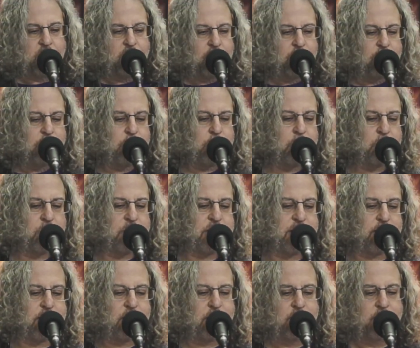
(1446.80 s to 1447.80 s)
Lou
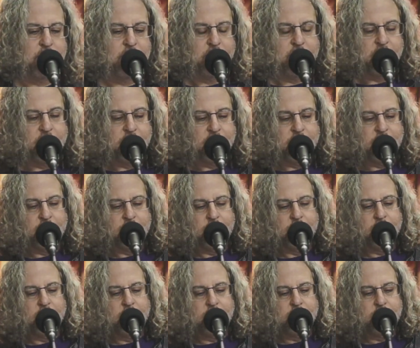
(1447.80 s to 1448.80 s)
Reed.
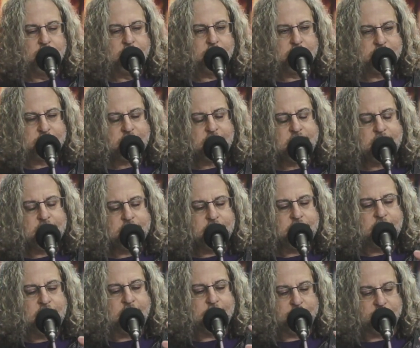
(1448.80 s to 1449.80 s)
They say he
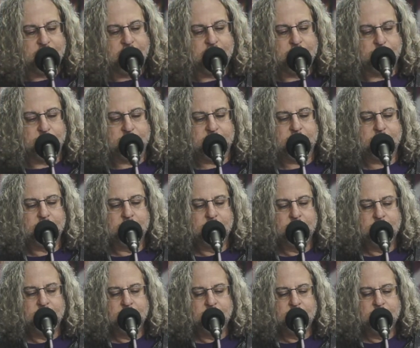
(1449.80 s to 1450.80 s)
didn't have an enemy,
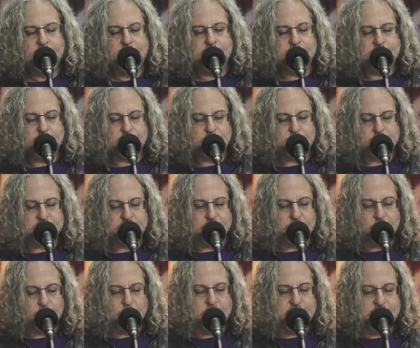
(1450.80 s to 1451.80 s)
and his was a
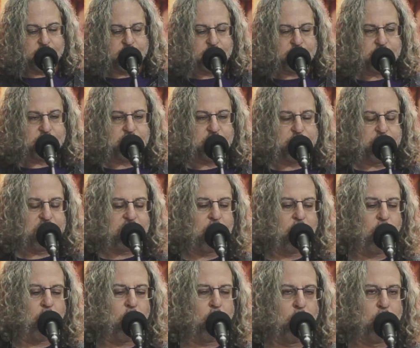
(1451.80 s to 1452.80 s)
greatness to
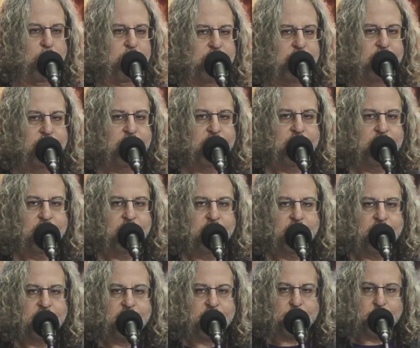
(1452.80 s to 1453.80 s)
behold.
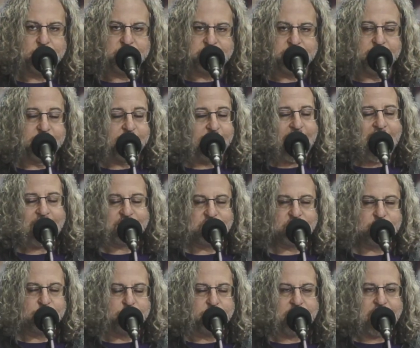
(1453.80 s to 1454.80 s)
He was the last
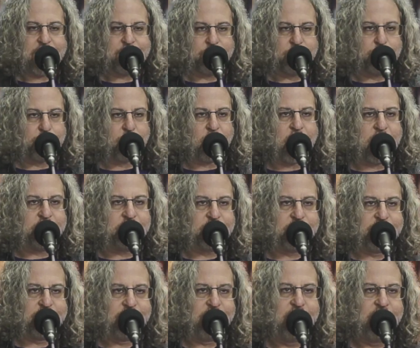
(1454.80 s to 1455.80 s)
surviving
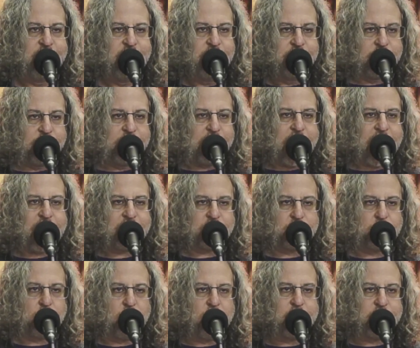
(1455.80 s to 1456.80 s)
progeny, the
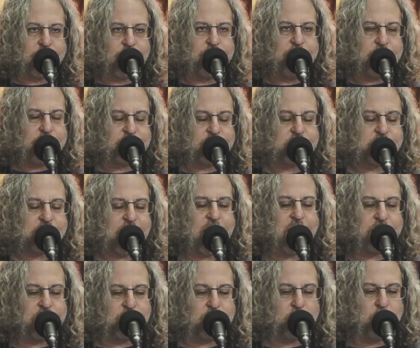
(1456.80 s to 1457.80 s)
last one on this
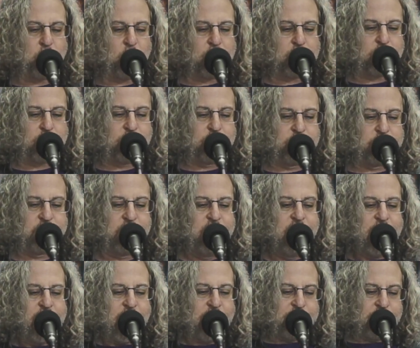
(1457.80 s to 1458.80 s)
side of the world,
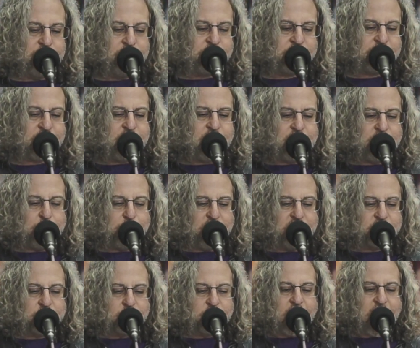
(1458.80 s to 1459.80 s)
and they say he
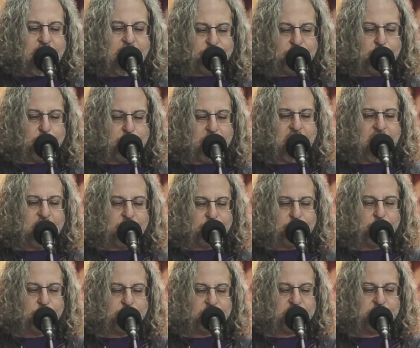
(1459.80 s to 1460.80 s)
measured 1/2 mile
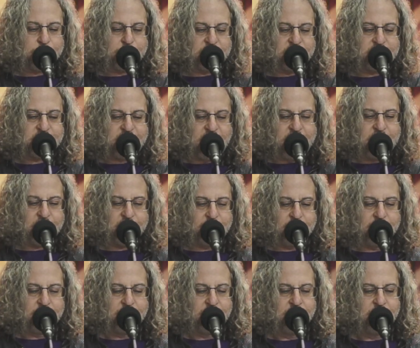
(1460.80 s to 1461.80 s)
from tip to
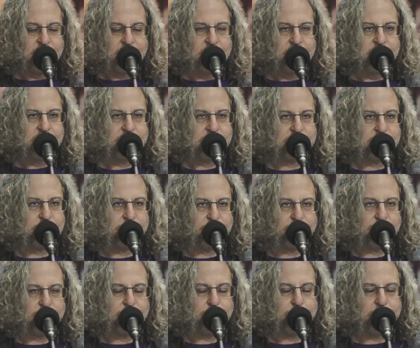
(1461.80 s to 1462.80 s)
tail,
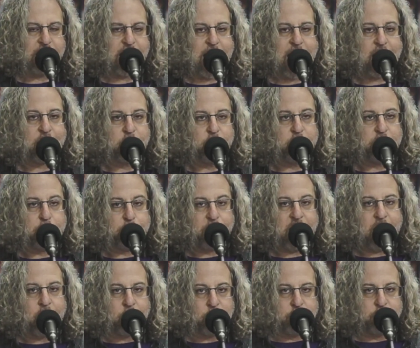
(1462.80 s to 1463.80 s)
silver and black with
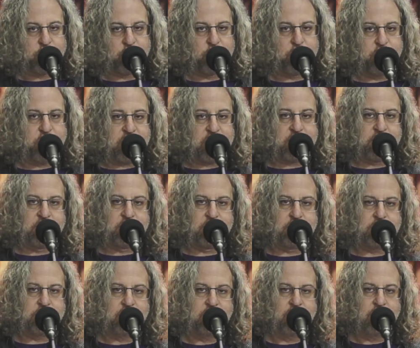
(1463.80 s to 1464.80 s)
powerful
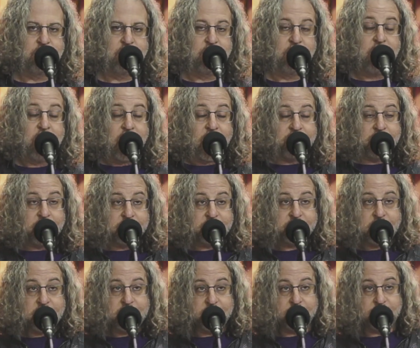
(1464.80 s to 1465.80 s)
fins. And they
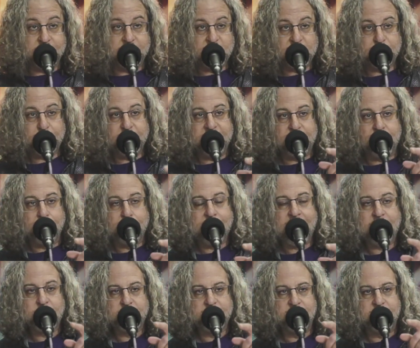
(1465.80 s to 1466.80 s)
say he could split a
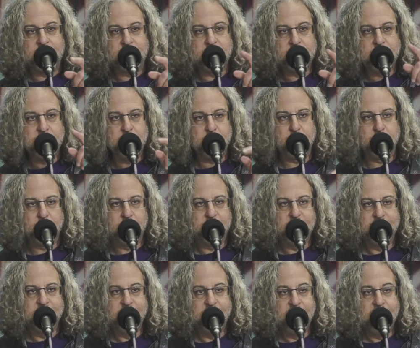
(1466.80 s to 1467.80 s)
mountain in two,
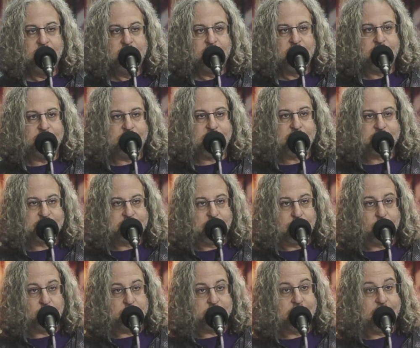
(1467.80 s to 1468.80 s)
and that's
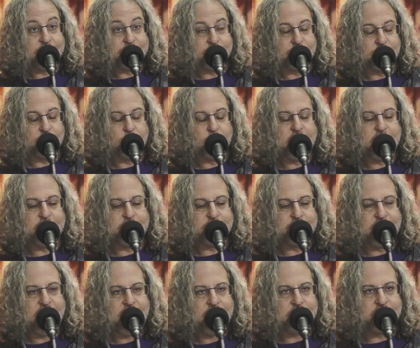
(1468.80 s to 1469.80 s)
how we got the Grand
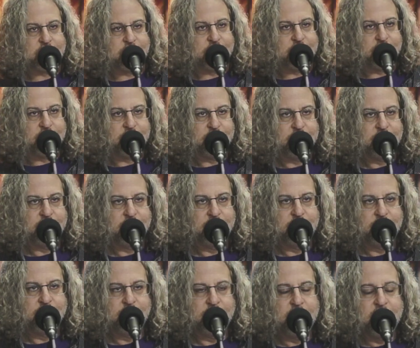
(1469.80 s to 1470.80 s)
Canyon.
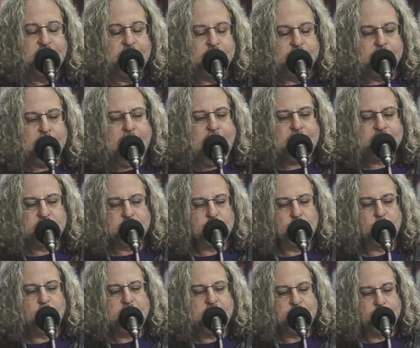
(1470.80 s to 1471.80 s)
Last
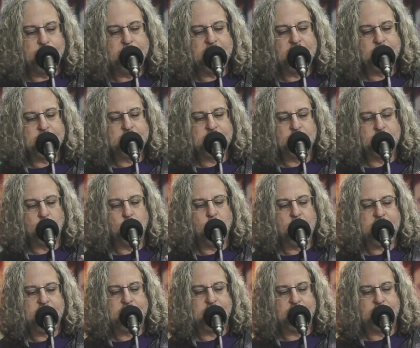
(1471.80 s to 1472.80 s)
great American
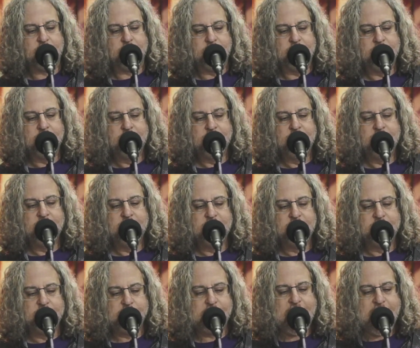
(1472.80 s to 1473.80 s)
whale,
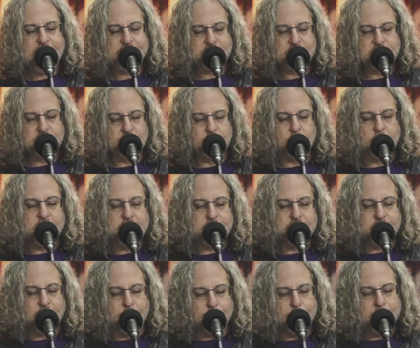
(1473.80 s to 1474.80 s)
last
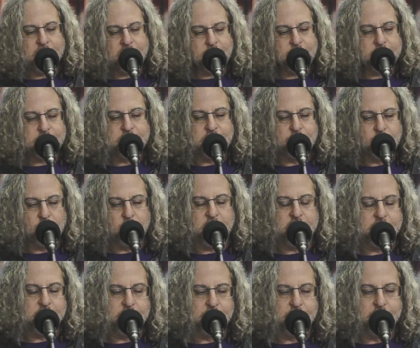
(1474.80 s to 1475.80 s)
great American
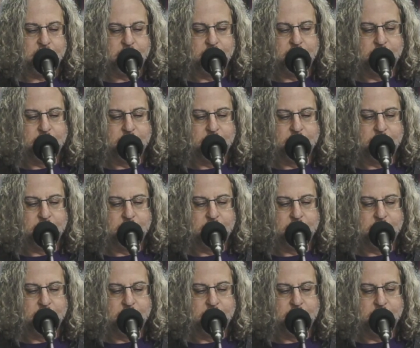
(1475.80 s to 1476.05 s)
whale.